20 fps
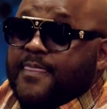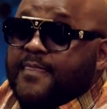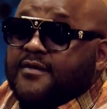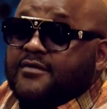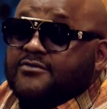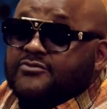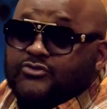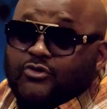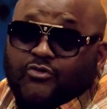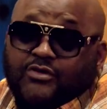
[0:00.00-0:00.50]

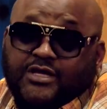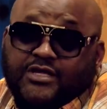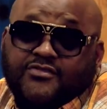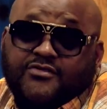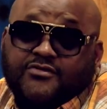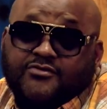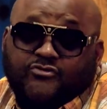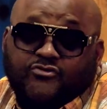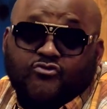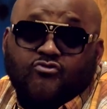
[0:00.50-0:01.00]
So either
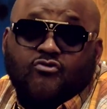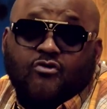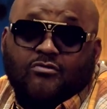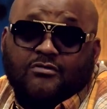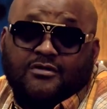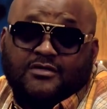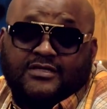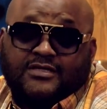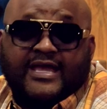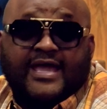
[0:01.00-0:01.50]
you're going to
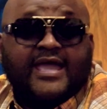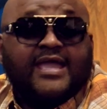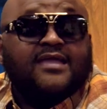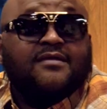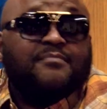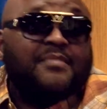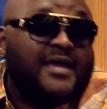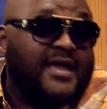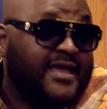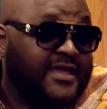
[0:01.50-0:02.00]

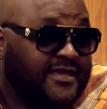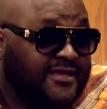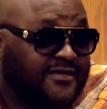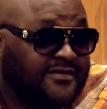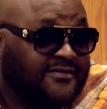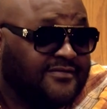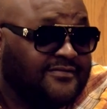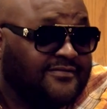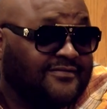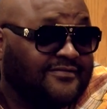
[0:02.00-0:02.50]
gangbang
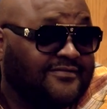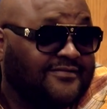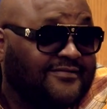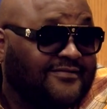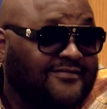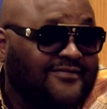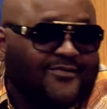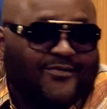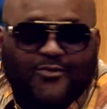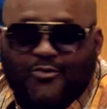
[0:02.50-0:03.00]

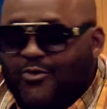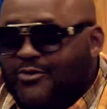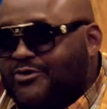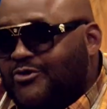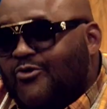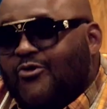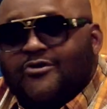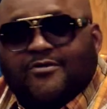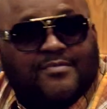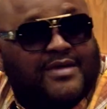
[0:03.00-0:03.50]
or you're
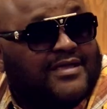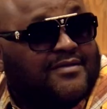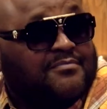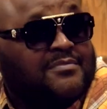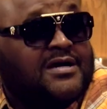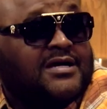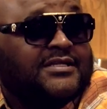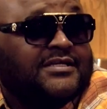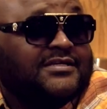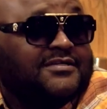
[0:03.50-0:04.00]
going to make
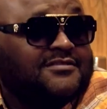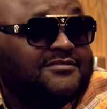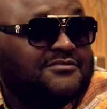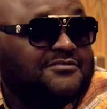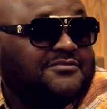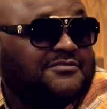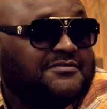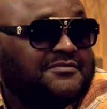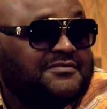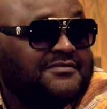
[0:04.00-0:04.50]
money.
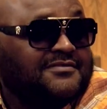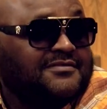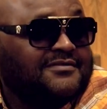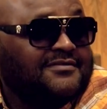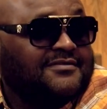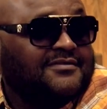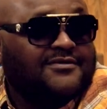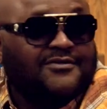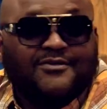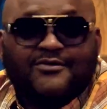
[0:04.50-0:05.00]

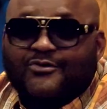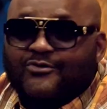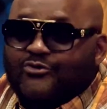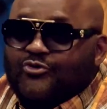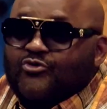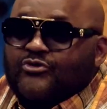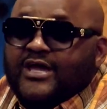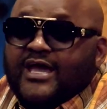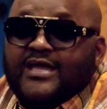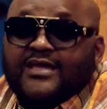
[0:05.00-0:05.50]
You
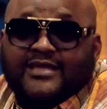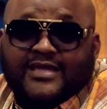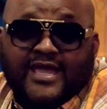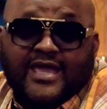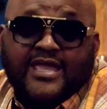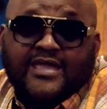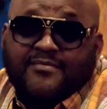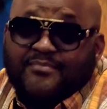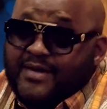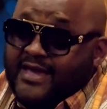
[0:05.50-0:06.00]
can't
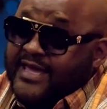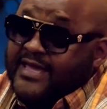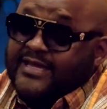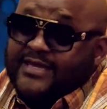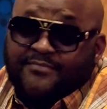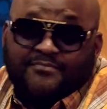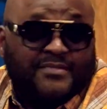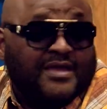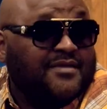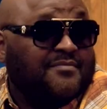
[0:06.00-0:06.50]
gangbang
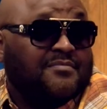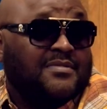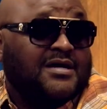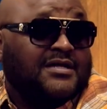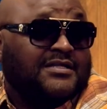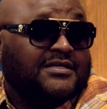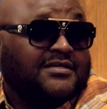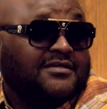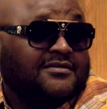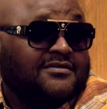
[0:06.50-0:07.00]
and make
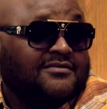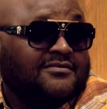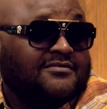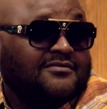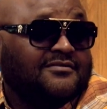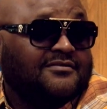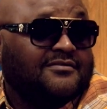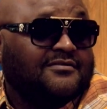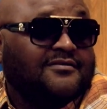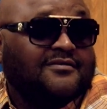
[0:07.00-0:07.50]
money
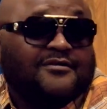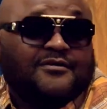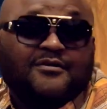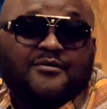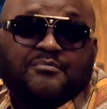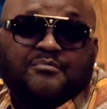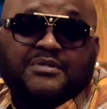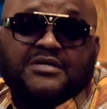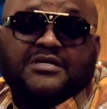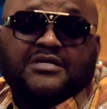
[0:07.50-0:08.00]

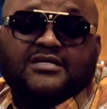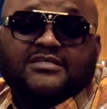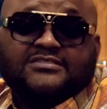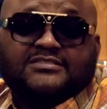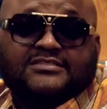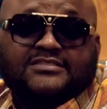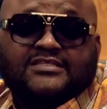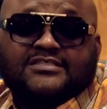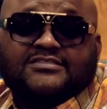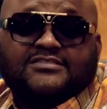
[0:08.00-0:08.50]
because
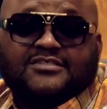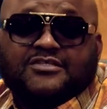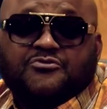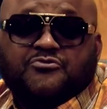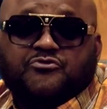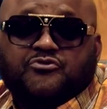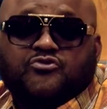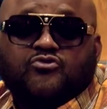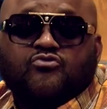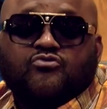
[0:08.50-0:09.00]

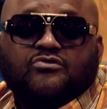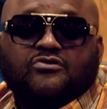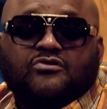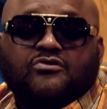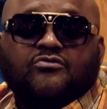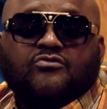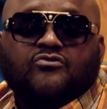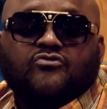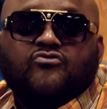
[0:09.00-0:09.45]
you